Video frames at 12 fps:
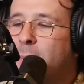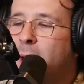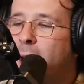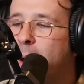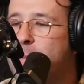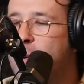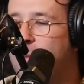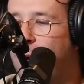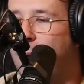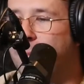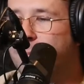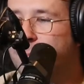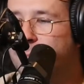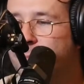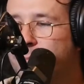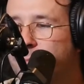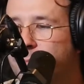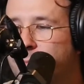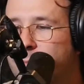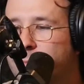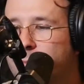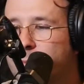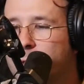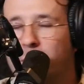We got to move on.
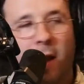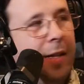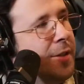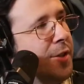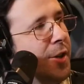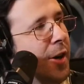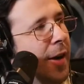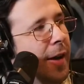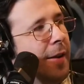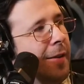Clayton's journey.